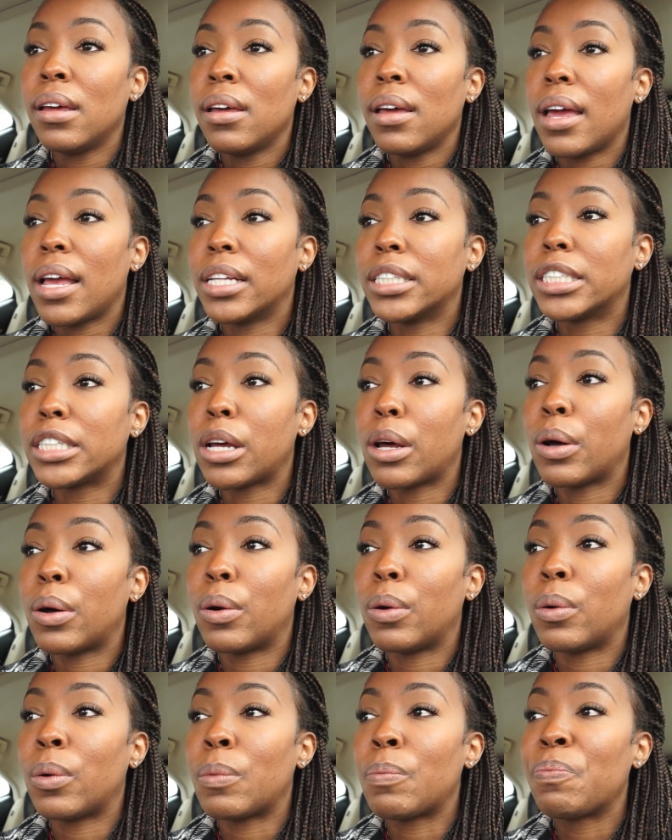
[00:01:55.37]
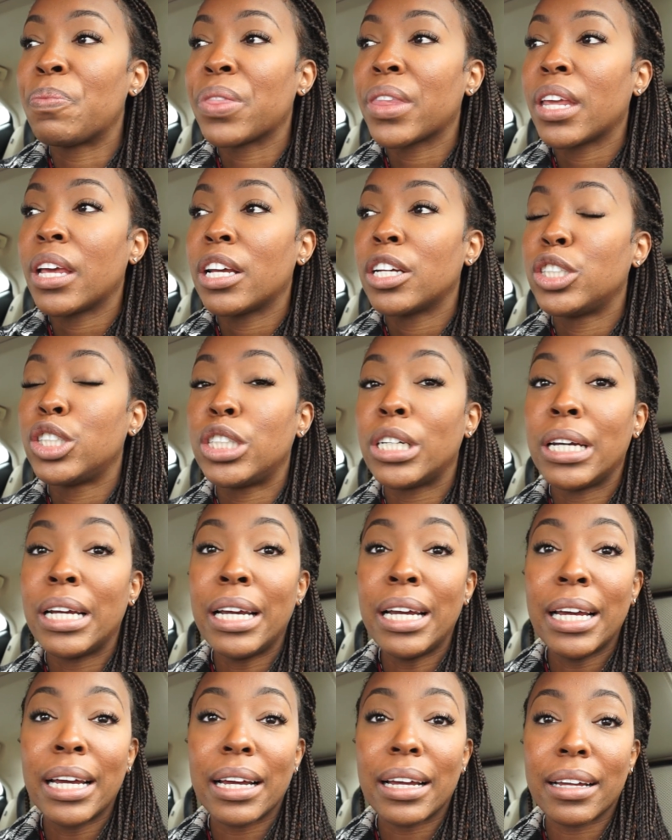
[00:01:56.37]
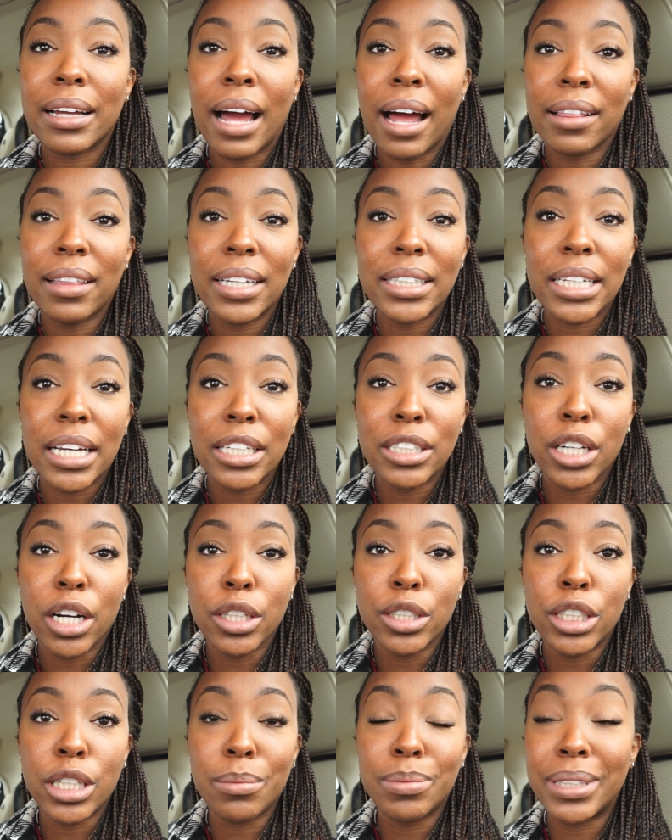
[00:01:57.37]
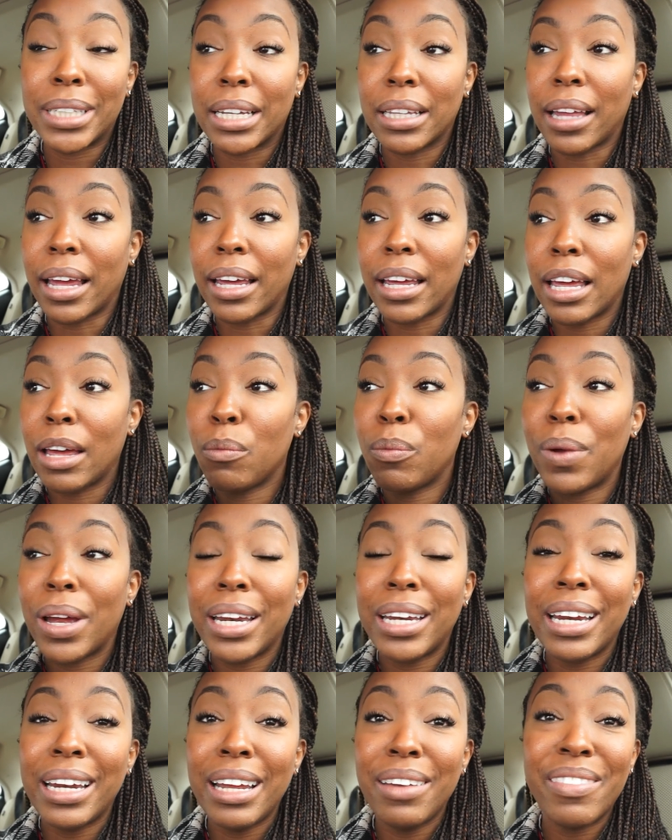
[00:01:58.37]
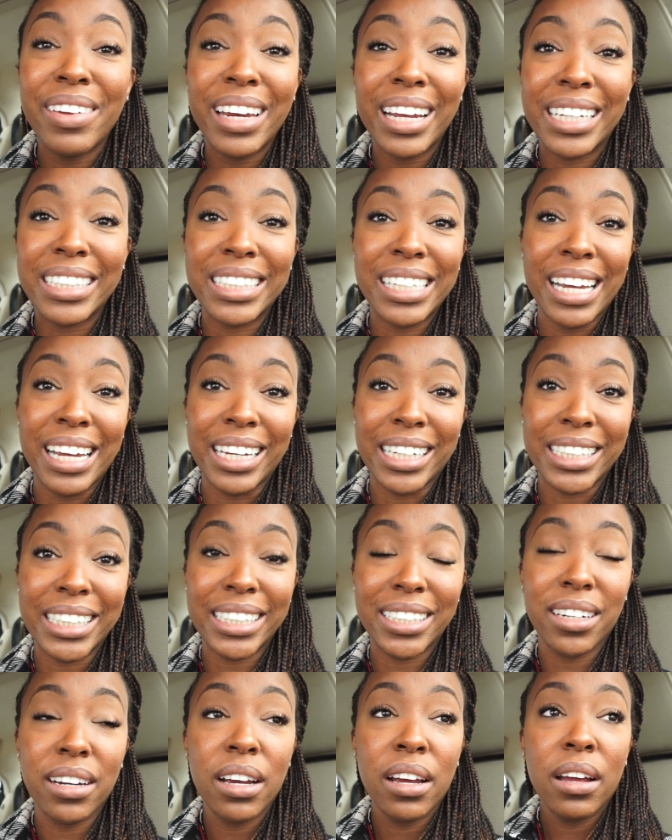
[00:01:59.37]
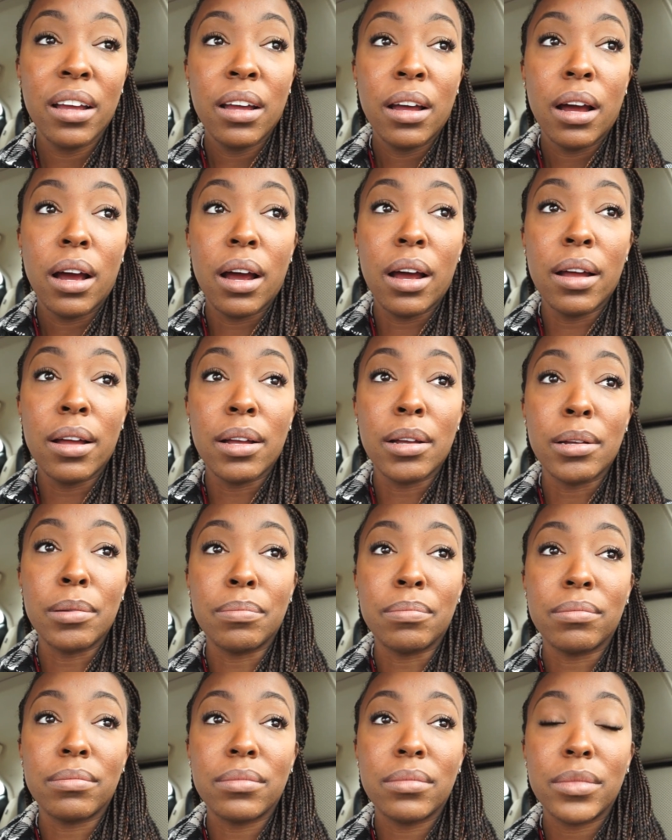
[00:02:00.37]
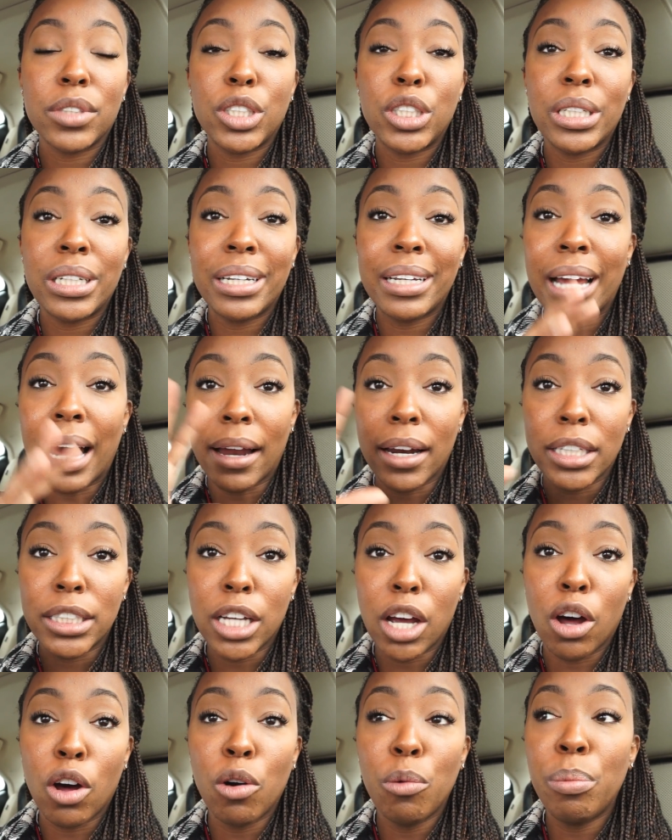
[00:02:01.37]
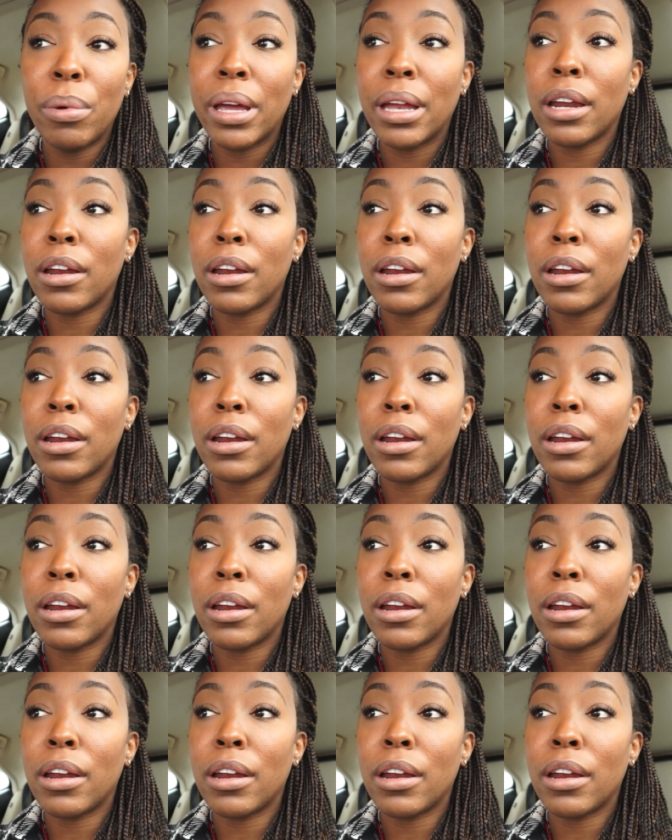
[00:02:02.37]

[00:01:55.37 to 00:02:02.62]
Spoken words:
And so she got this internship to, like, it didn't even exist. She got it to open